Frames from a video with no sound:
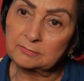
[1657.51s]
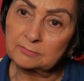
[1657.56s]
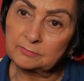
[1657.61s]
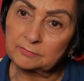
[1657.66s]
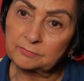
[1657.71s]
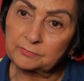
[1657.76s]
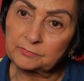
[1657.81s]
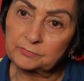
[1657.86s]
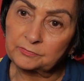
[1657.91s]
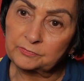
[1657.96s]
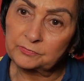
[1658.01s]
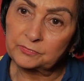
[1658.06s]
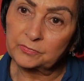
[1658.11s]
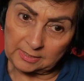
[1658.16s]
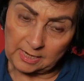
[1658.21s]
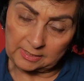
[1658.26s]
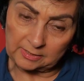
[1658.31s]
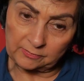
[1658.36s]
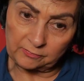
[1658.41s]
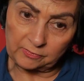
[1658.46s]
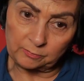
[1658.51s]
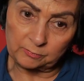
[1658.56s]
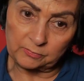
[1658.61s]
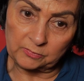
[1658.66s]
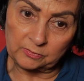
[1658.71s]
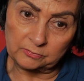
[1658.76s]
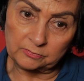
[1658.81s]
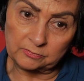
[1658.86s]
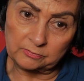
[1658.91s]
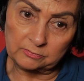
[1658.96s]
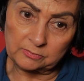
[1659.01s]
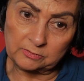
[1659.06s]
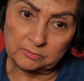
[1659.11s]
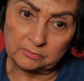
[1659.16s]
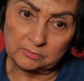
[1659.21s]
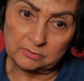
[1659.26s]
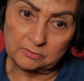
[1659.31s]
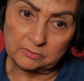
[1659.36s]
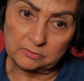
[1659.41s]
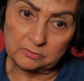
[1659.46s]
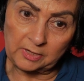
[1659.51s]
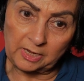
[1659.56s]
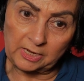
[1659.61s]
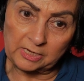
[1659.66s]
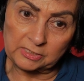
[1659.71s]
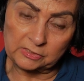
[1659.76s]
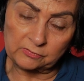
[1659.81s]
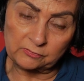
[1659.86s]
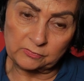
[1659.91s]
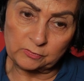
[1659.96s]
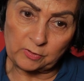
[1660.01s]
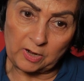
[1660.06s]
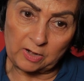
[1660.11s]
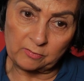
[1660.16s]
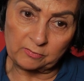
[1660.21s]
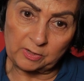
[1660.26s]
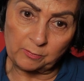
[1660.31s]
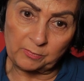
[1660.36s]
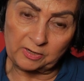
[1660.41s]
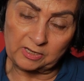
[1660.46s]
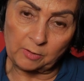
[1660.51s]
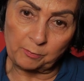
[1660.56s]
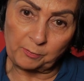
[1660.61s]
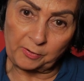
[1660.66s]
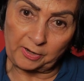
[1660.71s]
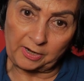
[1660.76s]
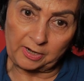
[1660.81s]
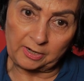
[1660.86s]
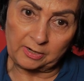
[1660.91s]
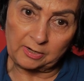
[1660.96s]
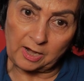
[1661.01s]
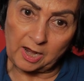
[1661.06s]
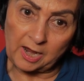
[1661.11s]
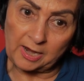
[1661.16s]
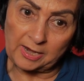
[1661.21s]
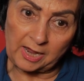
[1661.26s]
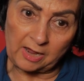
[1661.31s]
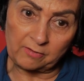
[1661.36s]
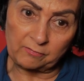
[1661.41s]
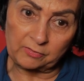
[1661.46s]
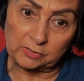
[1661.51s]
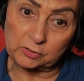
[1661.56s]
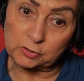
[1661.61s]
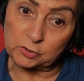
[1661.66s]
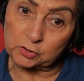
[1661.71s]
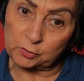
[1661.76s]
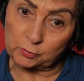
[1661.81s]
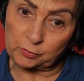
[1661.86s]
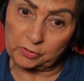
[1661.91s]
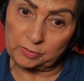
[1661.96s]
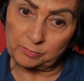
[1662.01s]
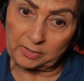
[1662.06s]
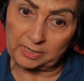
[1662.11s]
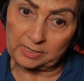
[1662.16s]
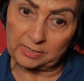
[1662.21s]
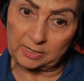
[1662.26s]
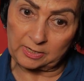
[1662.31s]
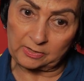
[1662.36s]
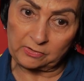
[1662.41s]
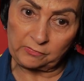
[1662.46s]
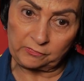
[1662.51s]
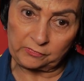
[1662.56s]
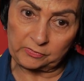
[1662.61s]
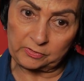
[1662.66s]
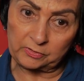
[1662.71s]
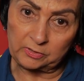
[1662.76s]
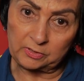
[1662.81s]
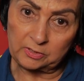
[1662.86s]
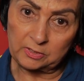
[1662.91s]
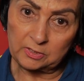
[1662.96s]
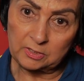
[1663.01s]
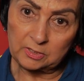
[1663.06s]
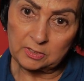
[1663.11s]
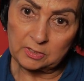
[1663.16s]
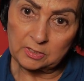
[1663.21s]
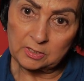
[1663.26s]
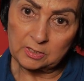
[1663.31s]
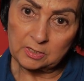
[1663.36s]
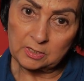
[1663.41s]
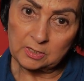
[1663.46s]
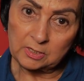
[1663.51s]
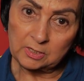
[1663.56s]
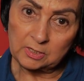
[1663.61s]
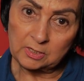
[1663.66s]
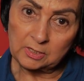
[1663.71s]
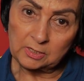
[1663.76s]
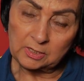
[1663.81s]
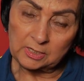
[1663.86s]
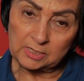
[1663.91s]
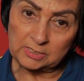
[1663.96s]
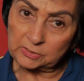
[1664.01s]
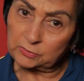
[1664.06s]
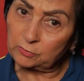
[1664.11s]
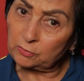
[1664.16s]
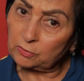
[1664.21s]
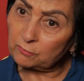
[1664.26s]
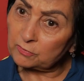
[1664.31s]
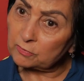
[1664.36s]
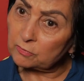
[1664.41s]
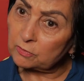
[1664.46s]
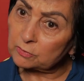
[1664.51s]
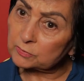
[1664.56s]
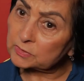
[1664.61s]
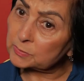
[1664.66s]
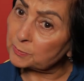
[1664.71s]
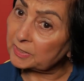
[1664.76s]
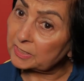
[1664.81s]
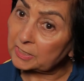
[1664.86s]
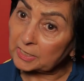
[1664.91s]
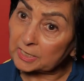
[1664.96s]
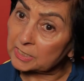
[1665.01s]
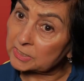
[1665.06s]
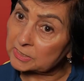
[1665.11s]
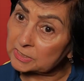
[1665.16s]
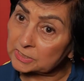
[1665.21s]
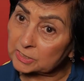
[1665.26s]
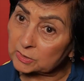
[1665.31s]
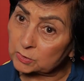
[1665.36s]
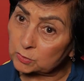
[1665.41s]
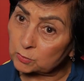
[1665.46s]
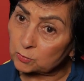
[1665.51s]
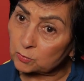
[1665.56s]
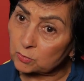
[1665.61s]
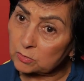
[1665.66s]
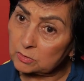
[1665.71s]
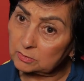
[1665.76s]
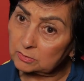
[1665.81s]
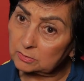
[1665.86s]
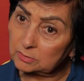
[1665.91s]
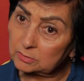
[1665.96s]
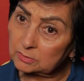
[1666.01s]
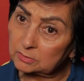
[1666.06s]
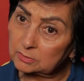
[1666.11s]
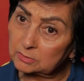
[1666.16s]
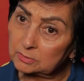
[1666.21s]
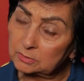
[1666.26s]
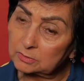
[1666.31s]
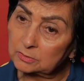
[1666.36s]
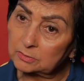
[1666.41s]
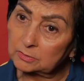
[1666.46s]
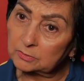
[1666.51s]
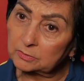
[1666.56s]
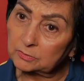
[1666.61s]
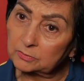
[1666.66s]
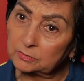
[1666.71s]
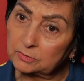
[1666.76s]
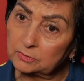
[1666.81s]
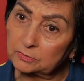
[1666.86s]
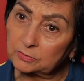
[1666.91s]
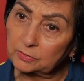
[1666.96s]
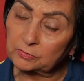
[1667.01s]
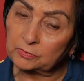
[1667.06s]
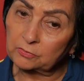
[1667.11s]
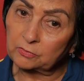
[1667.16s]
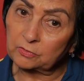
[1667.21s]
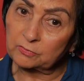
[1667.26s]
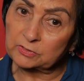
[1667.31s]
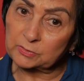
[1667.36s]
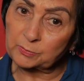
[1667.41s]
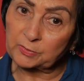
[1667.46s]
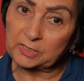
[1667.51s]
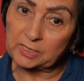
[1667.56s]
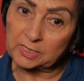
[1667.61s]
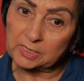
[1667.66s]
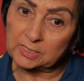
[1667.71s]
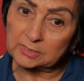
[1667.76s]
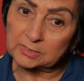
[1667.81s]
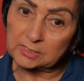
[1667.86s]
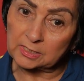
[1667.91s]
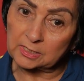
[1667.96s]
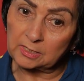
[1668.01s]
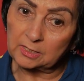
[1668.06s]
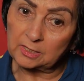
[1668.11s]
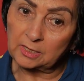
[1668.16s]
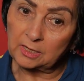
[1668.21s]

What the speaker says: I said, like, from the age of 12 coming up here, I have enjoyed my life. It's not always been easy at all. Not always been easy.